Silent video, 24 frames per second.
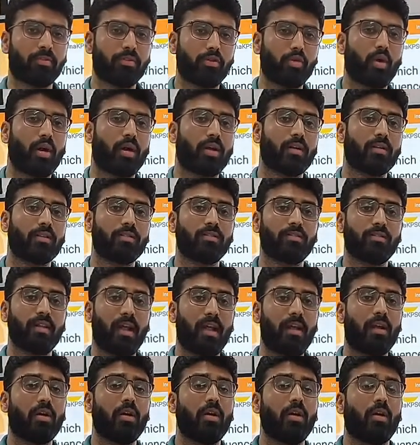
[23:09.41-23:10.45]
you
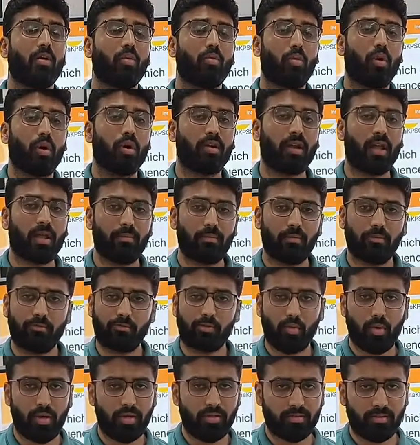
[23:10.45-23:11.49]
understand what type of
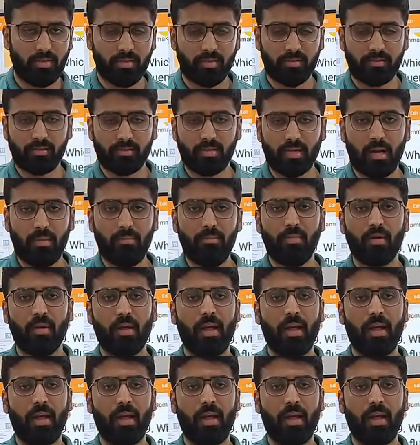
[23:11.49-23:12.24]
questions come